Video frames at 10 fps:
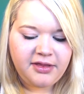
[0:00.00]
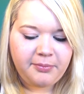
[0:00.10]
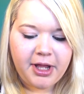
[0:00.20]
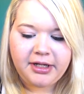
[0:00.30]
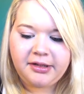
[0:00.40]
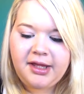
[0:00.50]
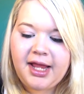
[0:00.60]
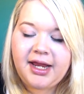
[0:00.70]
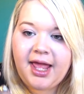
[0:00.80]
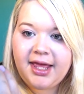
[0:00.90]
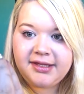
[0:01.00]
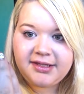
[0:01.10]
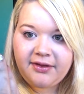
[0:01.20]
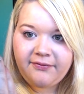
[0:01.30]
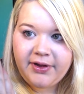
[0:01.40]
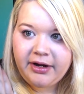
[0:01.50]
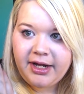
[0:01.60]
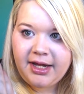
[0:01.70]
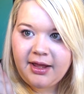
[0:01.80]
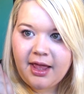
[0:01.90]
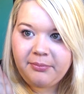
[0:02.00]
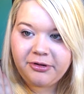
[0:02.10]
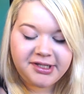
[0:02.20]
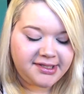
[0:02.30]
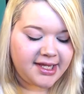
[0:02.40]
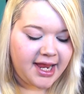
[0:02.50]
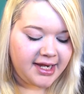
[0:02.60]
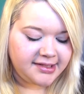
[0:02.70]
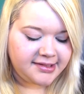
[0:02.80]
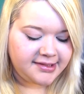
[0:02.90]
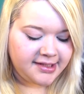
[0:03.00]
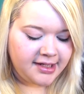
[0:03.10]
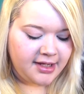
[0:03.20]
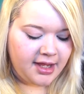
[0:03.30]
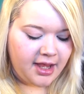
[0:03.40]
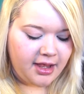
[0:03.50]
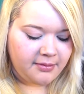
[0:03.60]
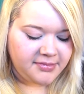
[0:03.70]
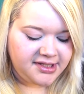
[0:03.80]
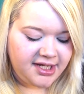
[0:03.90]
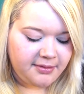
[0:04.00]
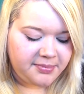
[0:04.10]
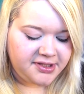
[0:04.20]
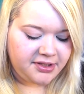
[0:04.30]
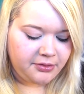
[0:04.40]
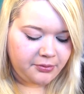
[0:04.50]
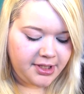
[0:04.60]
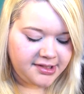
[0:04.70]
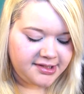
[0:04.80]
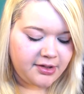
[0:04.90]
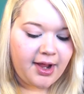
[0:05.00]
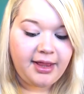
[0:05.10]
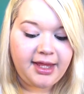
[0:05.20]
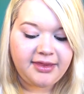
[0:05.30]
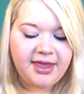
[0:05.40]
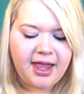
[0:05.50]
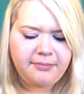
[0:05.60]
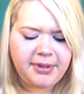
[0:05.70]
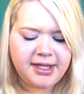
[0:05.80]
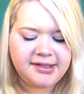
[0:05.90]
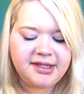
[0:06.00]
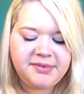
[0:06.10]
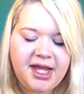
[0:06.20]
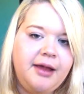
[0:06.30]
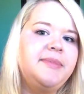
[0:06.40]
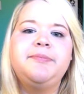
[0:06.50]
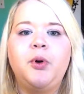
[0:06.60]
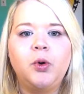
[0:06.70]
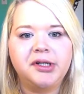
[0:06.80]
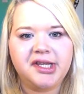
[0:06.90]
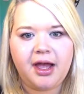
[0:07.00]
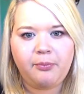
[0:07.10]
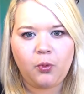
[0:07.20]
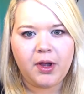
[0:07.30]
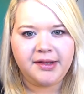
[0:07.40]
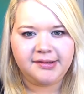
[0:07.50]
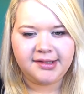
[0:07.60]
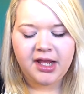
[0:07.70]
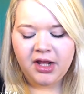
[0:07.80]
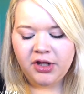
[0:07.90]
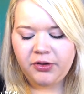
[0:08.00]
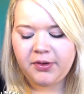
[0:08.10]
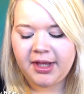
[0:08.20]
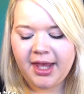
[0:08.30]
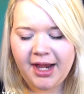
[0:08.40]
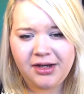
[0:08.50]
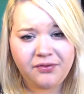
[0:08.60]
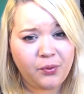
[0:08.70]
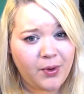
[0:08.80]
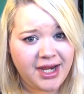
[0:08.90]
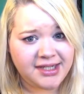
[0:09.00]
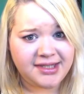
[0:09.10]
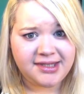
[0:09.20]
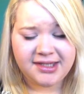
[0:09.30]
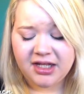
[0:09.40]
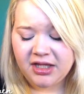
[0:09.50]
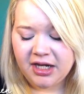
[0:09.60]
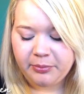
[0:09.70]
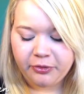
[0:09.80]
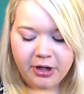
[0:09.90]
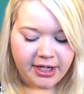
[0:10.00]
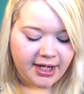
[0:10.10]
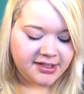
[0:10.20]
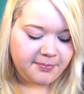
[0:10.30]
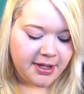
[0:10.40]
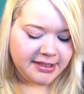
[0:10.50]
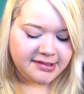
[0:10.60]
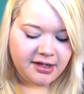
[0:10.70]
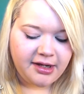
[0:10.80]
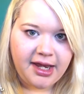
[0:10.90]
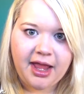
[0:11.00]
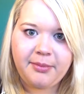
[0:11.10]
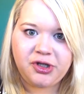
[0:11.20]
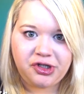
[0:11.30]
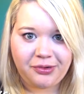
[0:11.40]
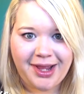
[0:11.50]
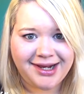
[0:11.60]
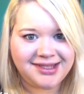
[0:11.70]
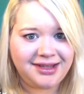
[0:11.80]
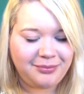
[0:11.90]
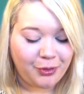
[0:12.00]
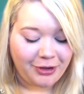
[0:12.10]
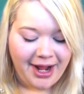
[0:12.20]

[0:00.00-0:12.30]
bottle, and it has a very precise tip to it, so I like that, because sometimes poor top ones, you can kind of waste a lot of product based on how much you accidentally pour